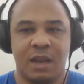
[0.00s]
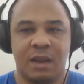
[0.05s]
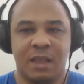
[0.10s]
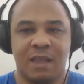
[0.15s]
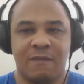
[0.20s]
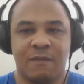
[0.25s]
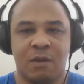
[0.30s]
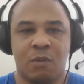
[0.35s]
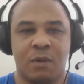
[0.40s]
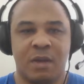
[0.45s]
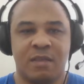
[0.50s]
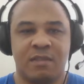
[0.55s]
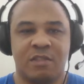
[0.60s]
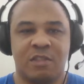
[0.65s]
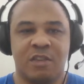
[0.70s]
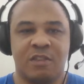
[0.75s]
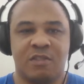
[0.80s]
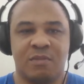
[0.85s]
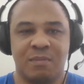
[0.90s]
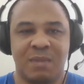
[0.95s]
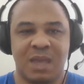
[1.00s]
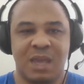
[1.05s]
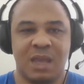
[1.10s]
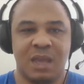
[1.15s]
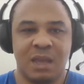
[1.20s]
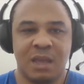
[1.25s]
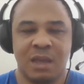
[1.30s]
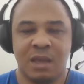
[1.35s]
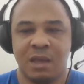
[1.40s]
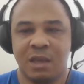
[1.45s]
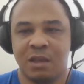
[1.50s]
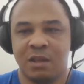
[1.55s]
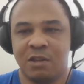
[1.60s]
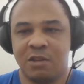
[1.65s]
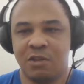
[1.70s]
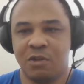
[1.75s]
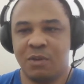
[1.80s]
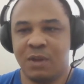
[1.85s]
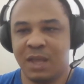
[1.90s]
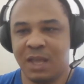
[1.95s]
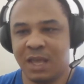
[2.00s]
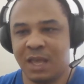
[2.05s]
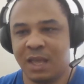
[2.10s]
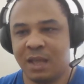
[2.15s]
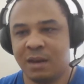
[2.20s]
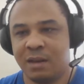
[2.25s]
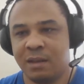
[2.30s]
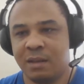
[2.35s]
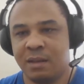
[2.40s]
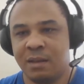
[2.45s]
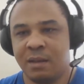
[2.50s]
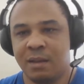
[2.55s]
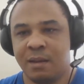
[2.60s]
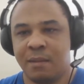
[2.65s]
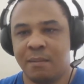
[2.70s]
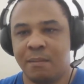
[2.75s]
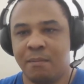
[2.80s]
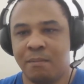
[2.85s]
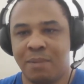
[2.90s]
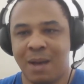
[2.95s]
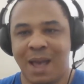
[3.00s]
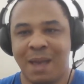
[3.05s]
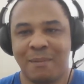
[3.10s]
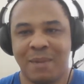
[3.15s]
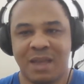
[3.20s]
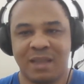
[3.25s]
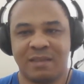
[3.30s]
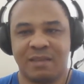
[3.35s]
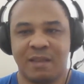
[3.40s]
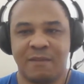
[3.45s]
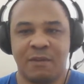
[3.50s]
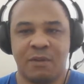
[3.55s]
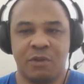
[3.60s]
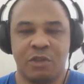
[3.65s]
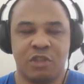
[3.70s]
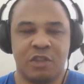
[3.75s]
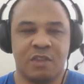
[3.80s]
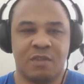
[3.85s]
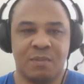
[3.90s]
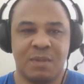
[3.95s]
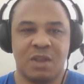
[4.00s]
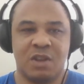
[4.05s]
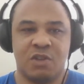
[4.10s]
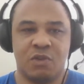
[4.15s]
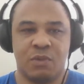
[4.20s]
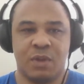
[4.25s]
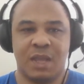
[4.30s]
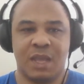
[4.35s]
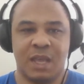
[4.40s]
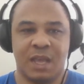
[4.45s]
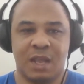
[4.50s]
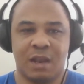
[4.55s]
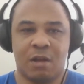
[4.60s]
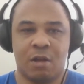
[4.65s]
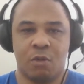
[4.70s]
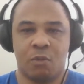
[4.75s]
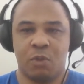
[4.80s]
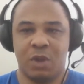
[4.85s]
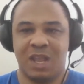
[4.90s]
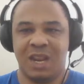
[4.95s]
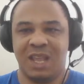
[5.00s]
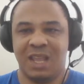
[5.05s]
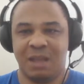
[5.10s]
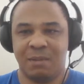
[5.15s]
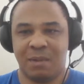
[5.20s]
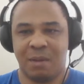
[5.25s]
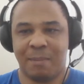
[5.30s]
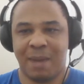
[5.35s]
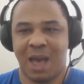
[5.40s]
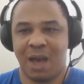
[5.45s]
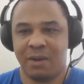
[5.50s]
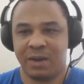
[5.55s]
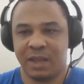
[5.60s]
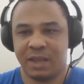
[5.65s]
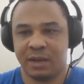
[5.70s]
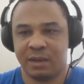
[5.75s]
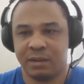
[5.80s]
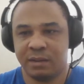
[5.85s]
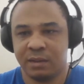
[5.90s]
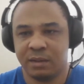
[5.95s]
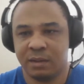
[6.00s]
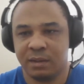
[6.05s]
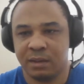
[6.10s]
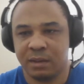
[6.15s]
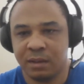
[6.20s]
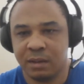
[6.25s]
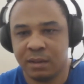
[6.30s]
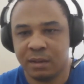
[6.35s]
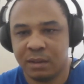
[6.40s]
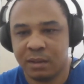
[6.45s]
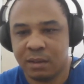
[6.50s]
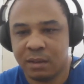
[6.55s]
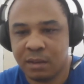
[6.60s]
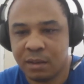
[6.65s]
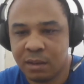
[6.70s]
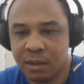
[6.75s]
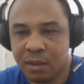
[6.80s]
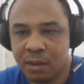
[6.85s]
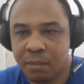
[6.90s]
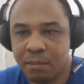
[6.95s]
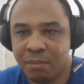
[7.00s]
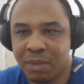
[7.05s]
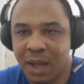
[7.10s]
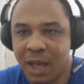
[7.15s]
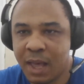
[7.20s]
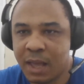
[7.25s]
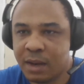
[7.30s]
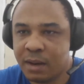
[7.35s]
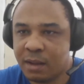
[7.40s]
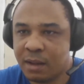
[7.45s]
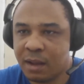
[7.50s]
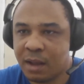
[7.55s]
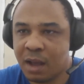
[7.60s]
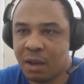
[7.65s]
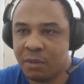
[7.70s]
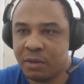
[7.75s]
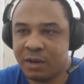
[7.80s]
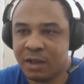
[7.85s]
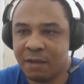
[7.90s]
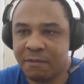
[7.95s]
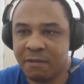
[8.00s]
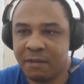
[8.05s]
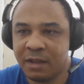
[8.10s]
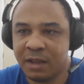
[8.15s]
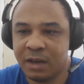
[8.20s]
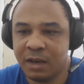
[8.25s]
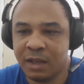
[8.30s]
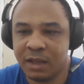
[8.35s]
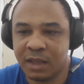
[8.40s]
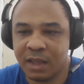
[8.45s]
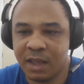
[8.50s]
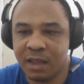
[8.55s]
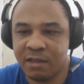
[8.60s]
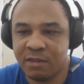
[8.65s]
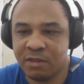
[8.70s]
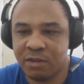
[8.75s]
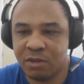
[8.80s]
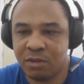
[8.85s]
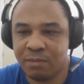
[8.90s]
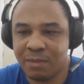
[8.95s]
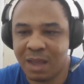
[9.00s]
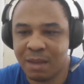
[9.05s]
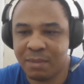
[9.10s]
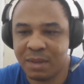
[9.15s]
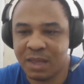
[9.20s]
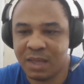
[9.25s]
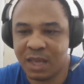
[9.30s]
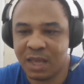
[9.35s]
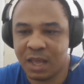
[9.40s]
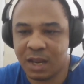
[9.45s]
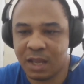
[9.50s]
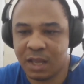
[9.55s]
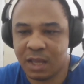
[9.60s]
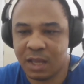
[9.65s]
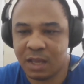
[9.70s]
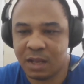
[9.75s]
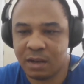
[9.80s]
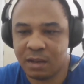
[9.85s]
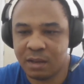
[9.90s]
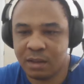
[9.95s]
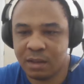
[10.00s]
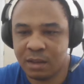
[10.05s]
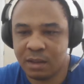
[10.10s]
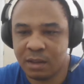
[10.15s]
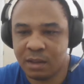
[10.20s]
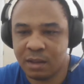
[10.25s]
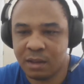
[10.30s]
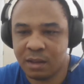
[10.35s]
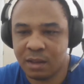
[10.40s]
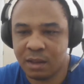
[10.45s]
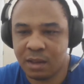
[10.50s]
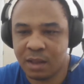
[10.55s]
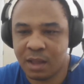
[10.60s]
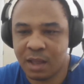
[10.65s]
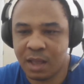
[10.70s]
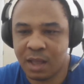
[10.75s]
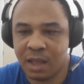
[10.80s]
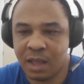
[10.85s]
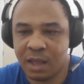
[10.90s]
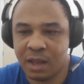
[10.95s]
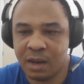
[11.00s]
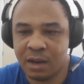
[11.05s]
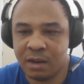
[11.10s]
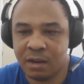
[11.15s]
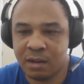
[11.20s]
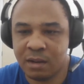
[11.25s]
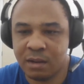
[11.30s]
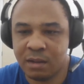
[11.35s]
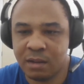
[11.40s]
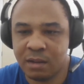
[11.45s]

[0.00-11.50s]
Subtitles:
if it was just me doing it if it was just me doing it or reading about it. But I would definitely look into maybe getting it and